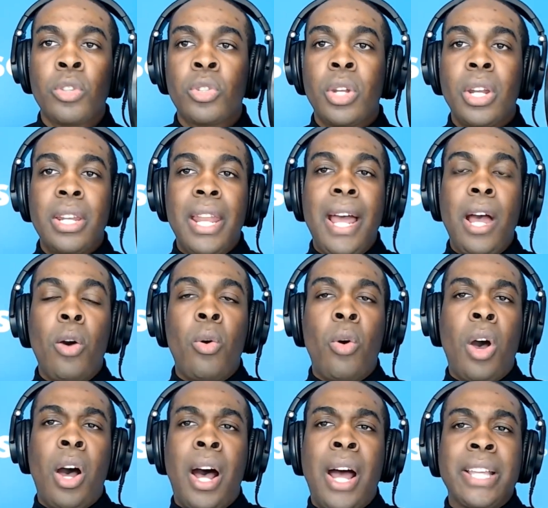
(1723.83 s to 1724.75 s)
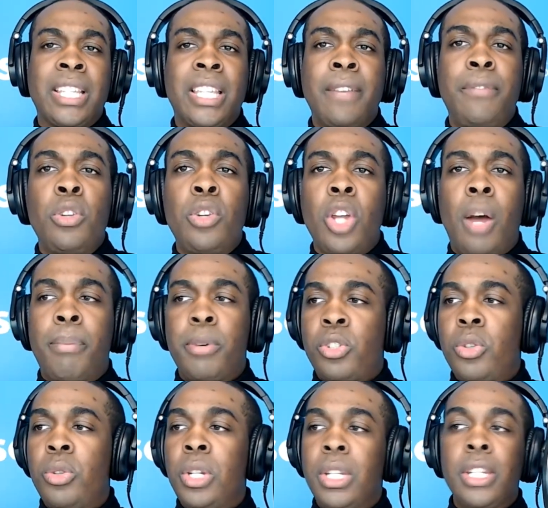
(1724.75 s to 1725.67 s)
So then now I give you the
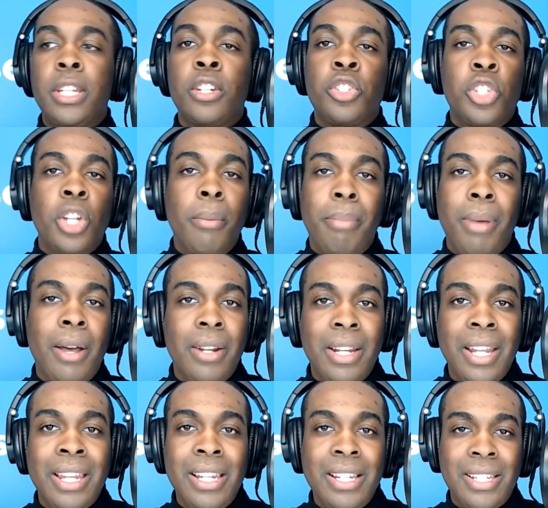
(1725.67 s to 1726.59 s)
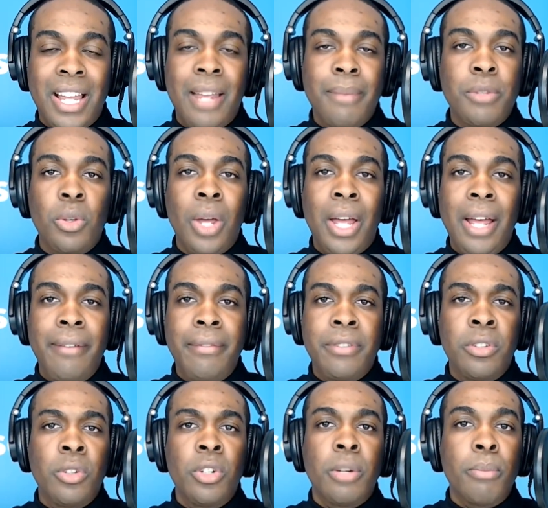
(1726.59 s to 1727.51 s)
opportunity to jump out at any time.
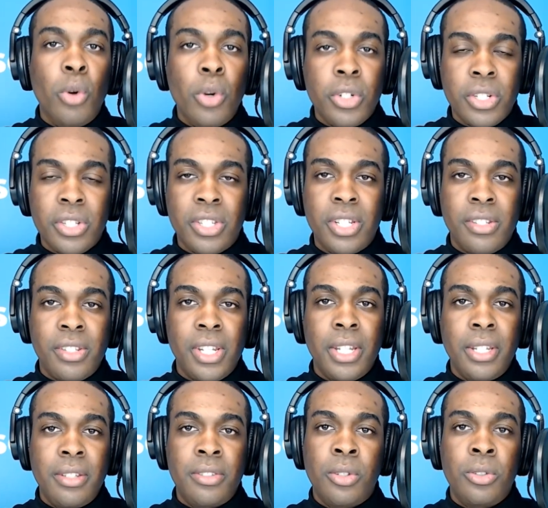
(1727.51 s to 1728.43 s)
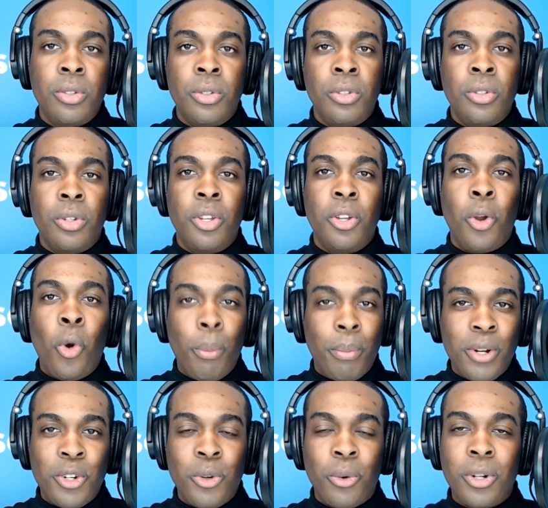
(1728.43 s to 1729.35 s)
You're an emergency seat, so you can
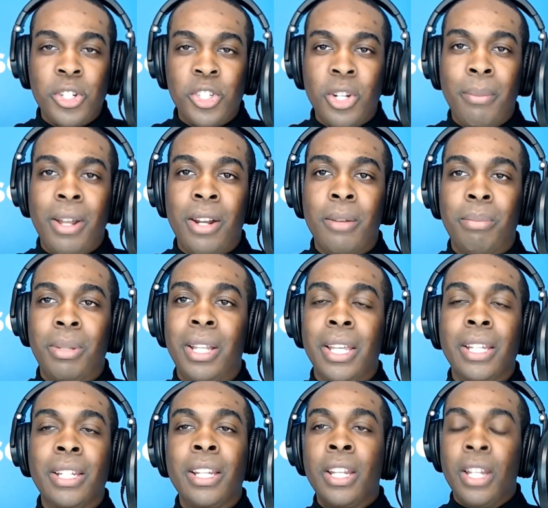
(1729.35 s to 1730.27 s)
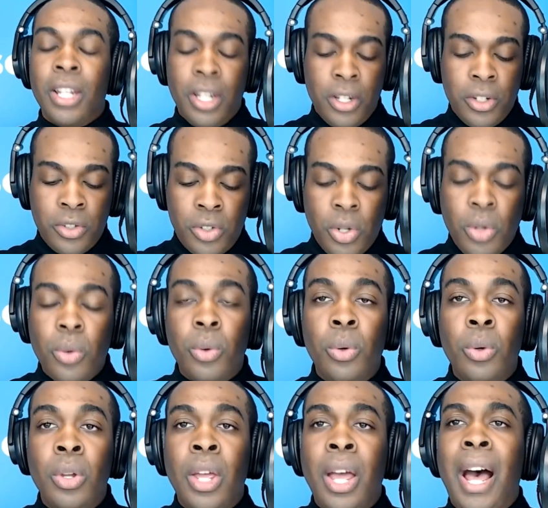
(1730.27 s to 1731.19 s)
open the door and jump out of the plane.
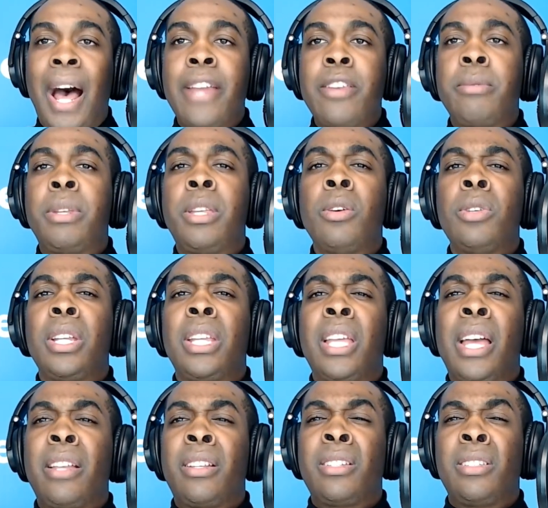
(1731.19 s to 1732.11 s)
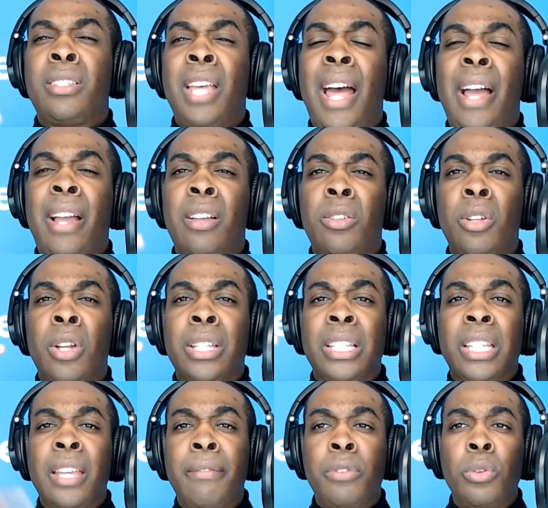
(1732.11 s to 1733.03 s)
Two, I'm going to tackle
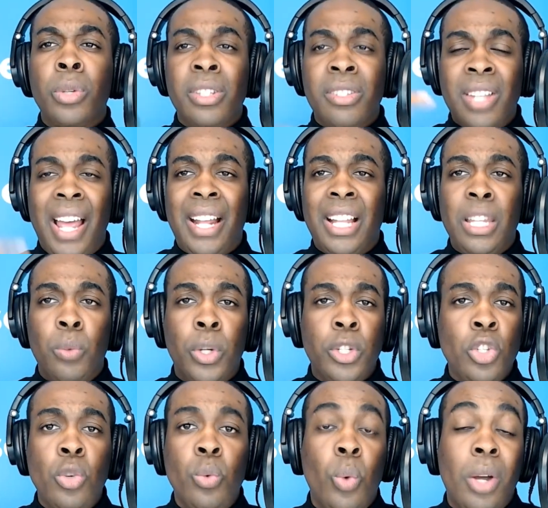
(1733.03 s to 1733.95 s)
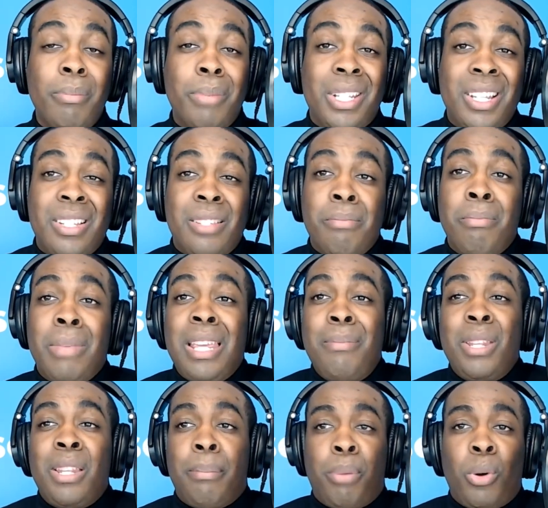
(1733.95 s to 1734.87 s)
and give you exactly what you want, because
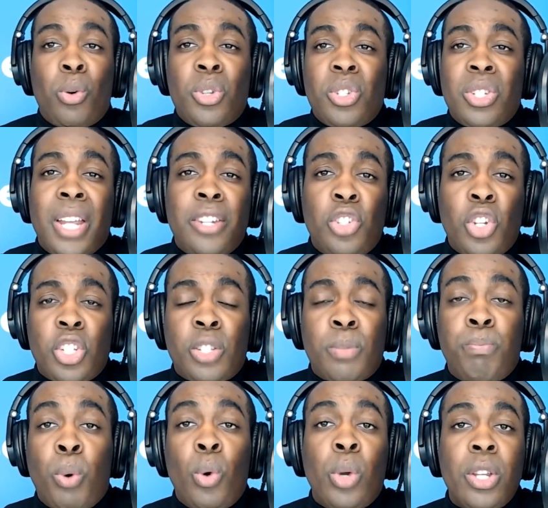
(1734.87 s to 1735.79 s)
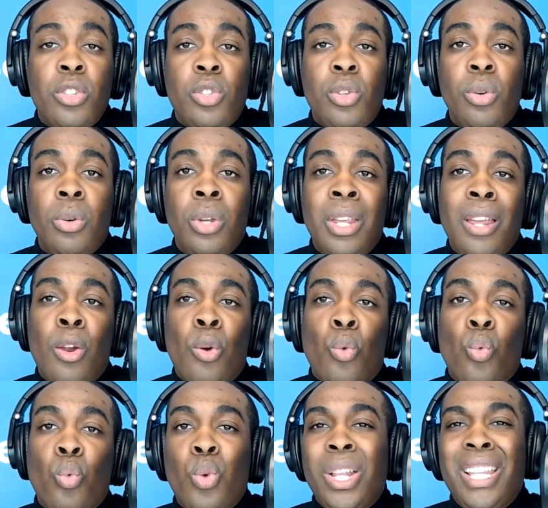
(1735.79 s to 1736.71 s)
maybe the person I just spoken to
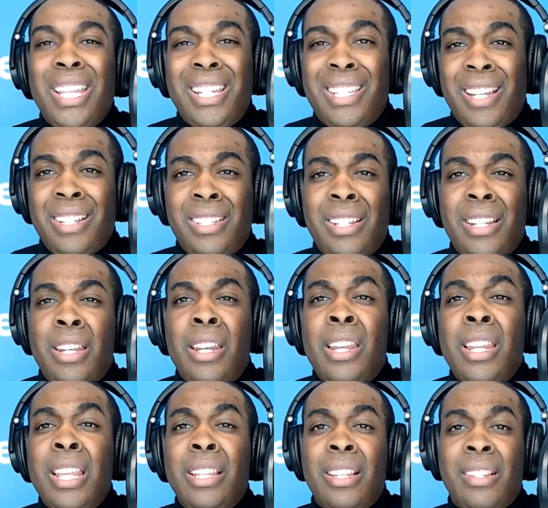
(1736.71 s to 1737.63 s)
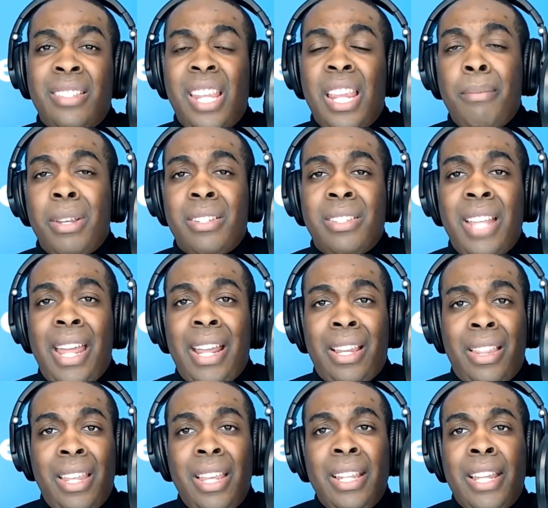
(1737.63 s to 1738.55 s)
really doesn't need the same
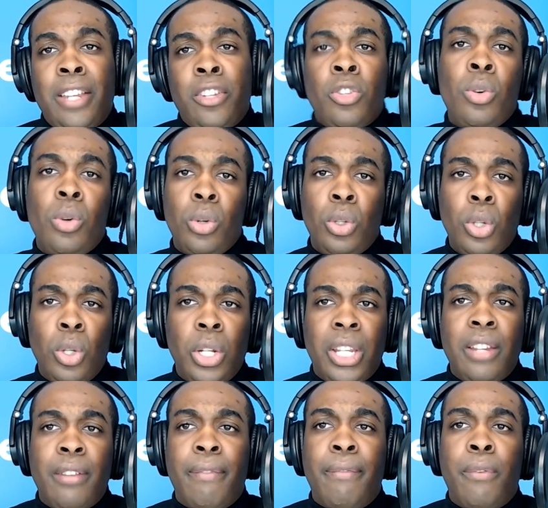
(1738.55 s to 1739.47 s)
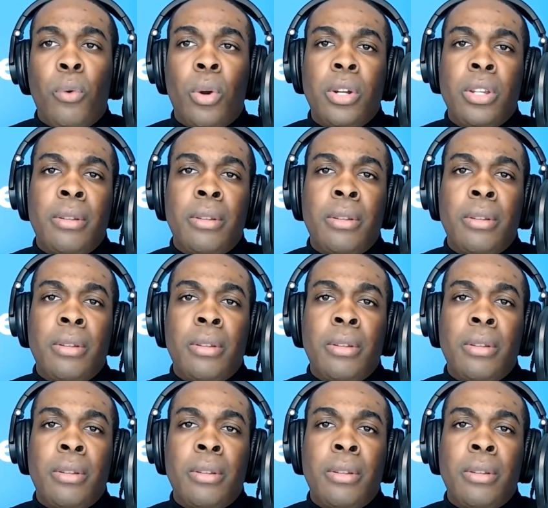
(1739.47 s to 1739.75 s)
exact thing that you're looking for.